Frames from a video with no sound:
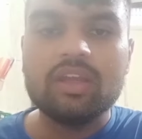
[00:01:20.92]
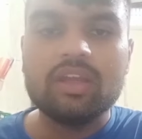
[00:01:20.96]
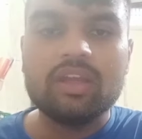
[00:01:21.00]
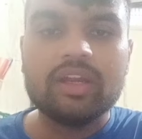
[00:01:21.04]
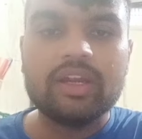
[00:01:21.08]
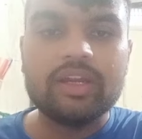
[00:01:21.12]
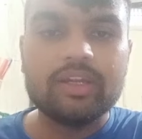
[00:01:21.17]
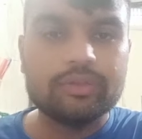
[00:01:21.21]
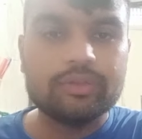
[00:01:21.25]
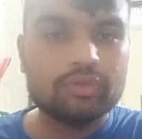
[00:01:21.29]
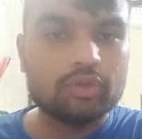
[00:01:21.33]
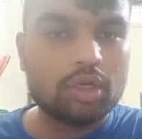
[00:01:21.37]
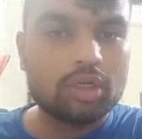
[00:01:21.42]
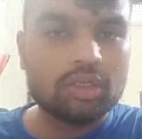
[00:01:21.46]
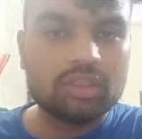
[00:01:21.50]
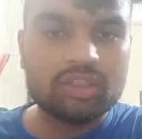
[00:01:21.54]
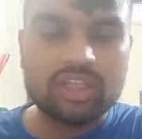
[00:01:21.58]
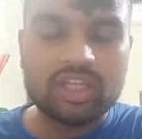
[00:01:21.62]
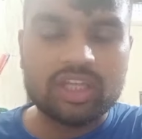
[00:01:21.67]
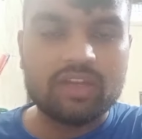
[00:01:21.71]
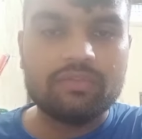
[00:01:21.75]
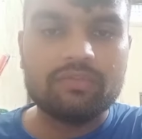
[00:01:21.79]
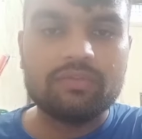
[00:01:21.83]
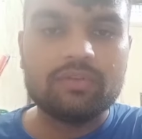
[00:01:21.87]
it is not
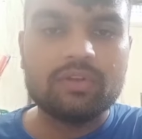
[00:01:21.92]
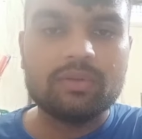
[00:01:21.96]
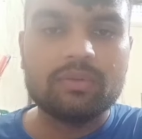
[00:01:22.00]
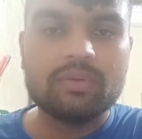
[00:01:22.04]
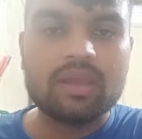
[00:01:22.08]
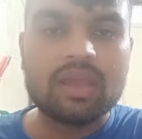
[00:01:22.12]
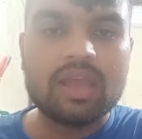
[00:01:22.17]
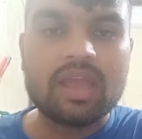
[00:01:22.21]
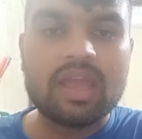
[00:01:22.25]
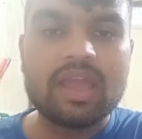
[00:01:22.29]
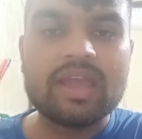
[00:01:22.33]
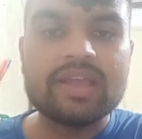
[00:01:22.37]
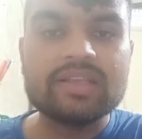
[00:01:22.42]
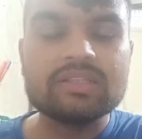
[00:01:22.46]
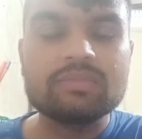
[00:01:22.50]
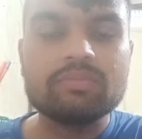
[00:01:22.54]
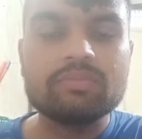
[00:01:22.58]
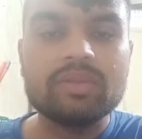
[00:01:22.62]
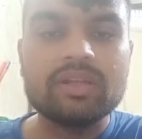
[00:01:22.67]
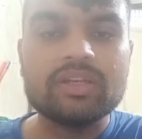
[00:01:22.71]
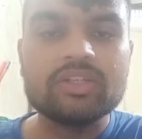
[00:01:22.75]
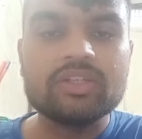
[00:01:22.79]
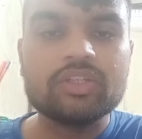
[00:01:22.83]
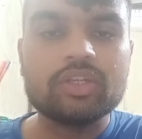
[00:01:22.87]
theft, as
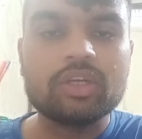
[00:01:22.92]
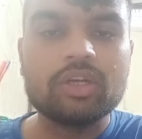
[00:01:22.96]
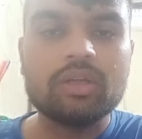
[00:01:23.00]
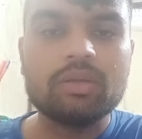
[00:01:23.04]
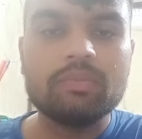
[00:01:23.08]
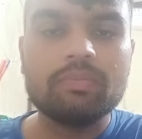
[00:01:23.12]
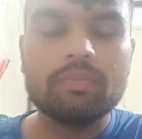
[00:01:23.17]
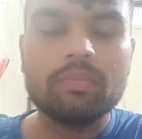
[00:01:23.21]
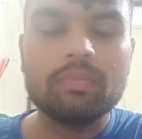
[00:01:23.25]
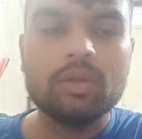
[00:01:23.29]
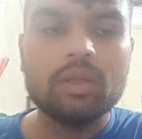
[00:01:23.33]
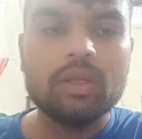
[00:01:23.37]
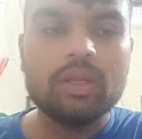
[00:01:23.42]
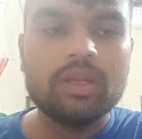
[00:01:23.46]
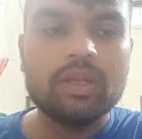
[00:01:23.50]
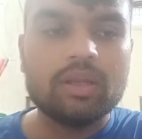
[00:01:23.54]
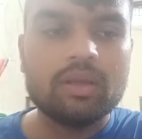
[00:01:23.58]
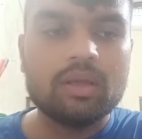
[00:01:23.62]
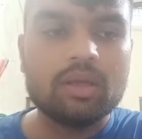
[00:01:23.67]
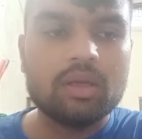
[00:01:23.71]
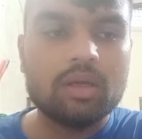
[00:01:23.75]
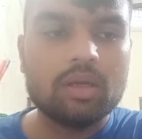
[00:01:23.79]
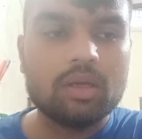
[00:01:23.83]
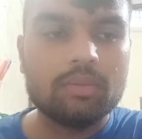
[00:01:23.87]
mentioned.
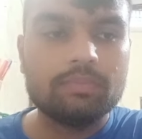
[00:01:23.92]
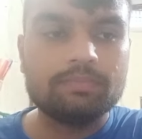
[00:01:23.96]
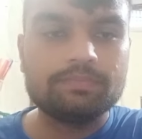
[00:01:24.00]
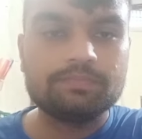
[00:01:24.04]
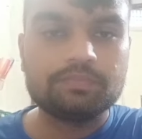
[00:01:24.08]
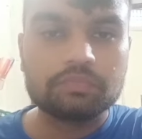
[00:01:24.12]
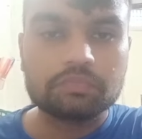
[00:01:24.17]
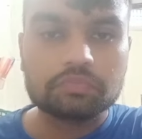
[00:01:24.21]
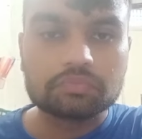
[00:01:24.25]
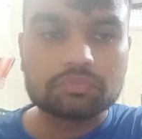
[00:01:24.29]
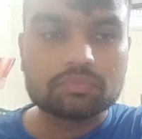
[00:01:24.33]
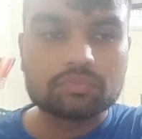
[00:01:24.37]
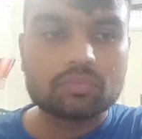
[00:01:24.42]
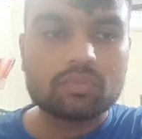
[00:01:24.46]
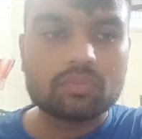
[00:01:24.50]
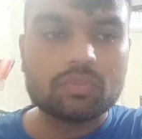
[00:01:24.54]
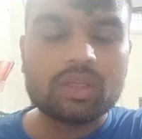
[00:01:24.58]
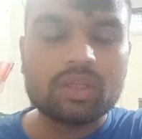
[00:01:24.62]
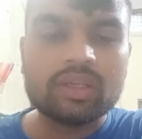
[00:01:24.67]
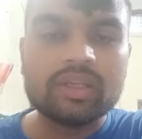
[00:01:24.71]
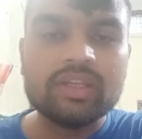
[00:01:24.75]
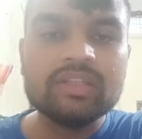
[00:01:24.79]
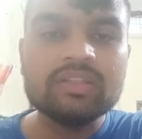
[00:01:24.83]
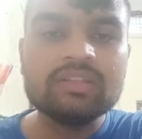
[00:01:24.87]

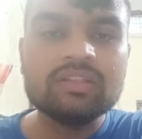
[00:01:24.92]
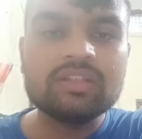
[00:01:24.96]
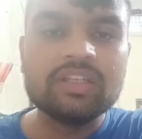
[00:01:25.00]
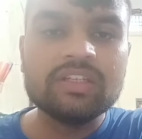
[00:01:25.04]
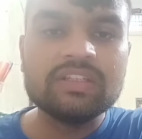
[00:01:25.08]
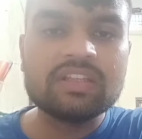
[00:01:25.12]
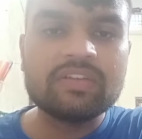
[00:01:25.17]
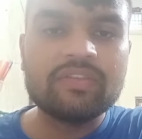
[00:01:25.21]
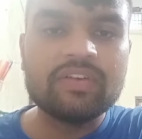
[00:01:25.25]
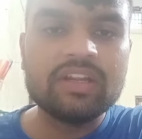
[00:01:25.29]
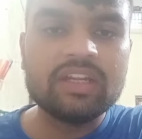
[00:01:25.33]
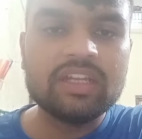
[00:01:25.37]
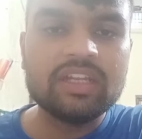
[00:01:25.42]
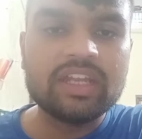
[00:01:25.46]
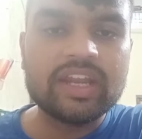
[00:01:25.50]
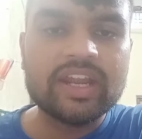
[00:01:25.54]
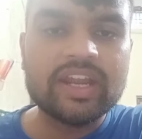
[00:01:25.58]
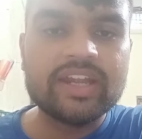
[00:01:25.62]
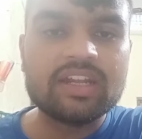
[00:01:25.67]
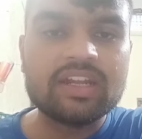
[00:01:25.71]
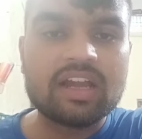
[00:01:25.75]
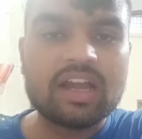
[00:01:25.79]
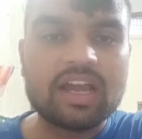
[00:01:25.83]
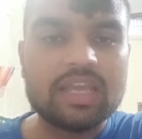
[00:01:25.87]
In
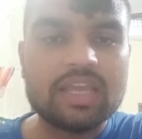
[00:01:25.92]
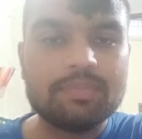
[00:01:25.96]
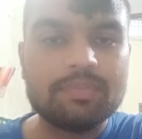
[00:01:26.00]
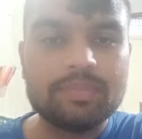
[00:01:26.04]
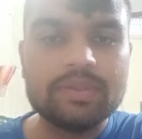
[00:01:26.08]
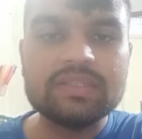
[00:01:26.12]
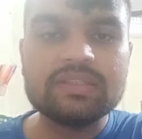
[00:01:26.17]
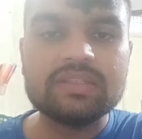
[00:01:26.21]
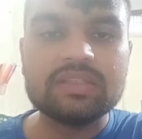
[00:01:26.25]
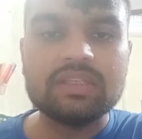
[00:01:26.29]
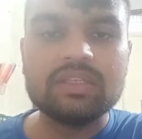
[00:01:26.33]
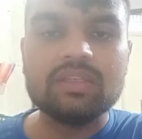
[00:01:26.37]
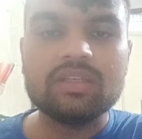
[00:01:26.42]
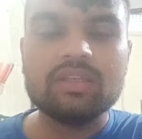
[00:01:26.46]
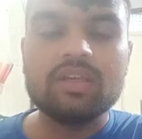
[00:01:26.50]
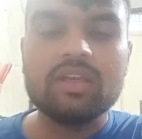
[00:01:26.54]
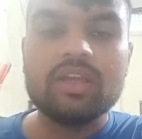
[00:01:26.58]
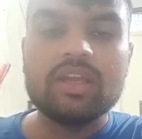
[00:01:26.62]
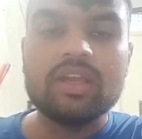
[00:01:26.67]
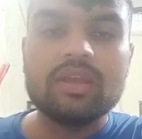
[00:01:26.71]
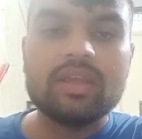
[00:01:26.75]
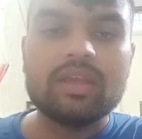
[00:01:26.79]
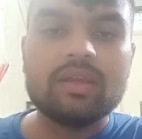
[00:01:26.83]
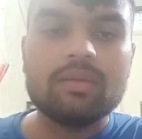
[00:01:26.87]
378 IPC,
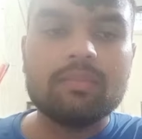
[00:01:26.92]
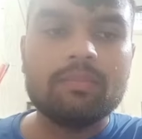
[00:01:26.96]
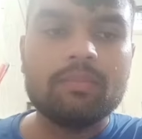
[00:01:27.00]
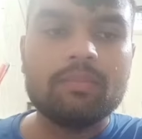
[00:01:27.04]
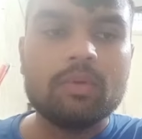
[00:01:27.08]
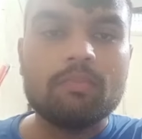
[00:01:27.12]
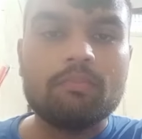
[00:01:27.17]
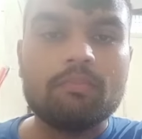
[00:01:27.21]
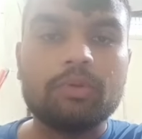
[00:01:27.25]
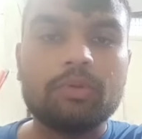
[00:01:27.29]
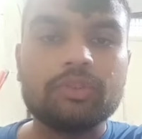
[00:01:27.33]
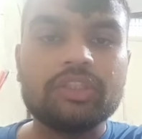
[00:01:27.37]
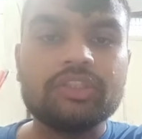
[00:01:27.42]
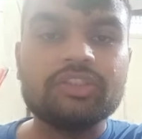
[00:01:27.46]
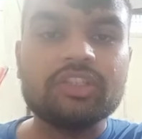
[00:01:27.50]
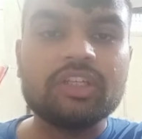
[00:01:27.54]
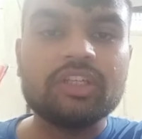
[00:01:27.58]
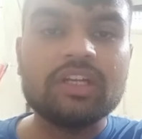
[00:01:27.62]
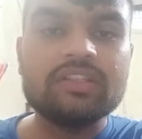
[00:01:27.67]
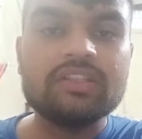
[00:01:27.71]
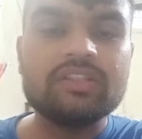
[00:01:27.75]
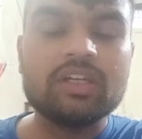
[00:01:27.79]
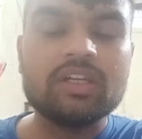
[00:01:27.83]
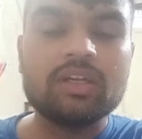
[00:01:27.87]
possession
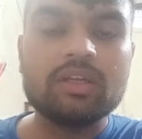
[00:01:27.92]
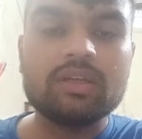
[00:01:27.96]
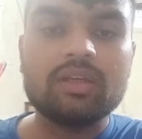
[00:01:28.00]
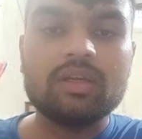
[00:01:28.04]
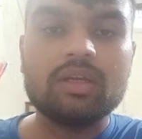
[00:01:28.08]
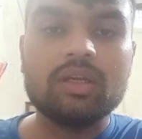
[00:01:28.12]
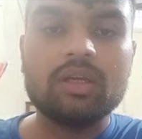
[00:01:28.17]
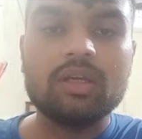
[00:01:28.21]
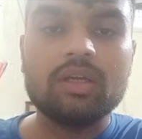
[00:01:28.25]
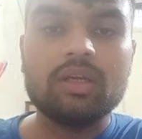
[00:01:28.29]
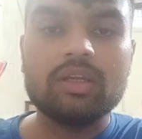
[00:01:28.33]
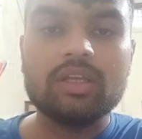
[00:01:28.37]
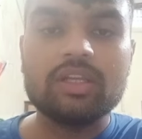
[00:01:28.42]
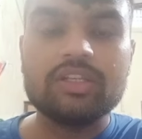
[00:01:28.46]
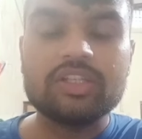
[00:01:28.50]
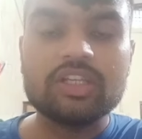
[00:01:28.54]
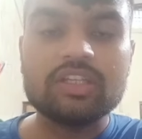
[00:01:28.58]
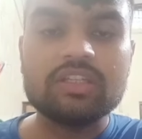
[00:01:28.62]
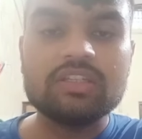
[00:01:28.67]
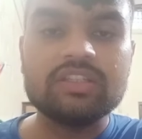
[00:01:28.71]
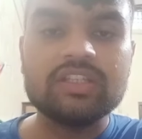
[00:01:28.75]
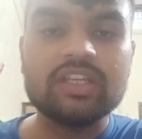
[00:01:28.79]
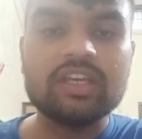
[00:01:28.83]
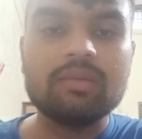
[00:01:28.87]
is the
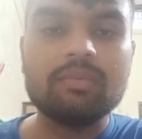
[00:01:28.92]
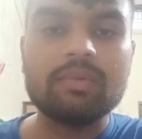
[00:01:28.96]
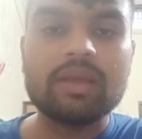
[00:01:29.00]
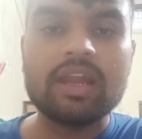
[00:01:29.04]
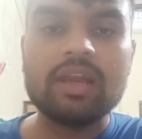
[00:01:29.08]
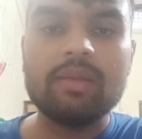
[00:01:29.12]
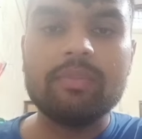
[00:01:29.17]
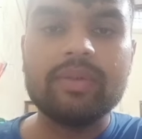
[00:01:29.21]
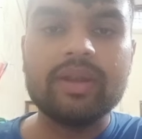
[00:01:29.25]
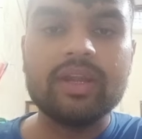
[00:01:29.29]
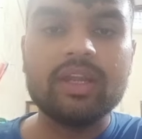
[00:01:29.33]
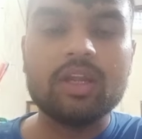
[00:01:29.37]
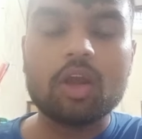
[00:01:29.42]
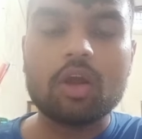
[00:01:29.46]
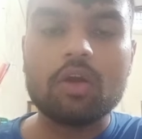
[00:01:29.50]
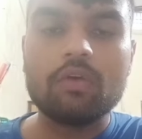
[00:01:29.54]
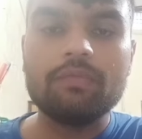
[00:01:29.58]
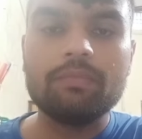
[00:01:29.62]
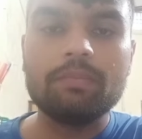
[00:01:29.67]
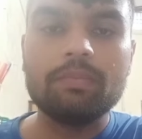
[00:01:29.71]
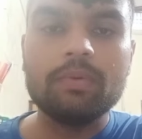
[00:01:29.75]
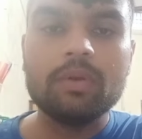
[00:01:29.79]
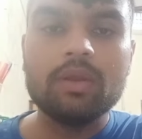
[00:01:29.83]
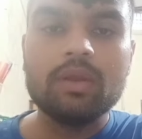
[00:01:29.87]
essential element
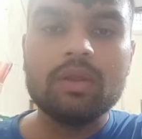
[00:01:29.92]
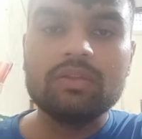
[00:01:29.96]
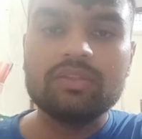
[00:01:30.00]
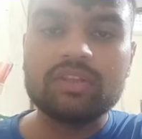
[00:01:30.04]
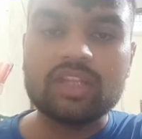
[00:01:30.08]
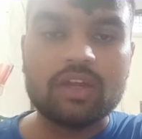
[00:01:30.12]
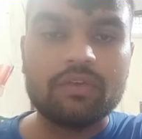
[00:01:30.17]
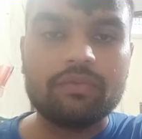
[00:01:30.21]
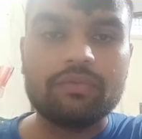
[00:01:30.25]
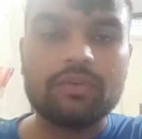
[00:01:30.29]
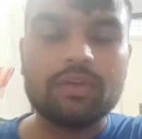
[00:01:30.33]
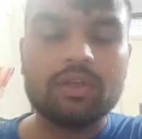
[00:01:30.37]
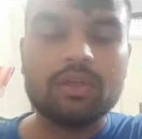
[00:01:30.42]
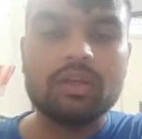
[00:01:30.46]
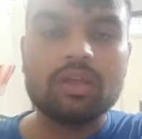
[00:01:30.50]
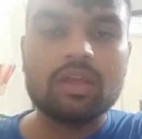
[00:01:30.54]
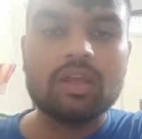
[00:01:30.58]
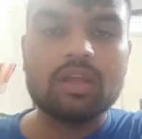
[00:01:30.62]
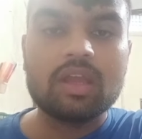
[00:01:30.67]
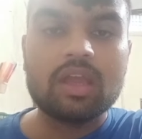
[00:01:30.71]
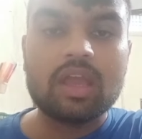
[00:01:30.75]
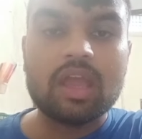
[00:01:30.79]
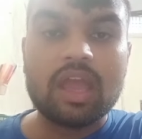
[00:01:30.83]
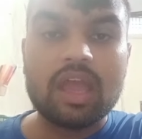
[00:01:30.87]
of theft,
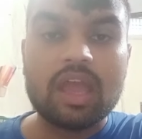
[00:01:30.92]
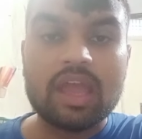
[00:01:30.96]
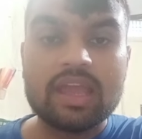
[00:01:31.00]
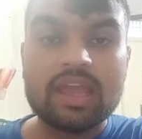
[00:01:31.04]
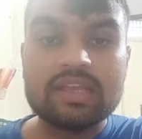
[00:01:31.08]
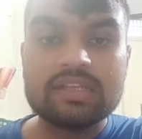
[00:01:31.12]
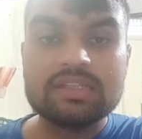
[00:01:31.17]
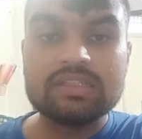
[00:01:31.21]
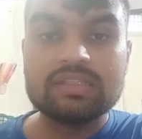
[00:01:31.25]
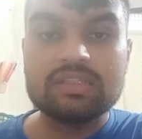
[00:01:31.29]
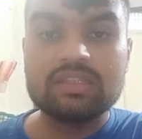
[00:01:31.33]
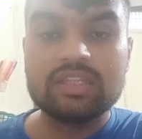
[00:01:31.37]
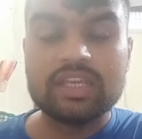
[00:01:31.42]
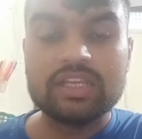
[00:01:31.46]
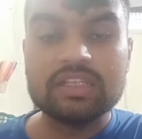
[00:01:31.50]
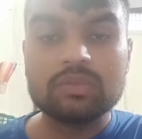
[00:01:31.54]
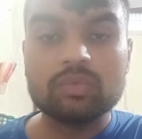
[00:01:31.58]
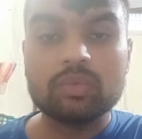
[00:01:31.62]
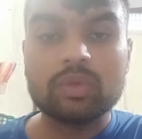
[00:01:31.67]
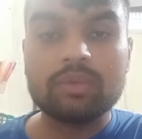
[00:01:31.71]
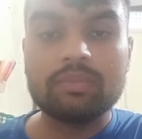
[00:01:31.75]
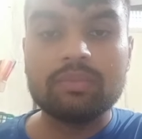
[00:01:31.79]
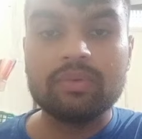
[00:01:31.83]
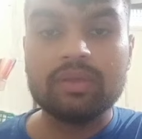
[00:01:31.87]
as things
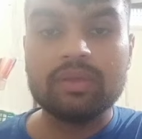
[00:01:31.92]
were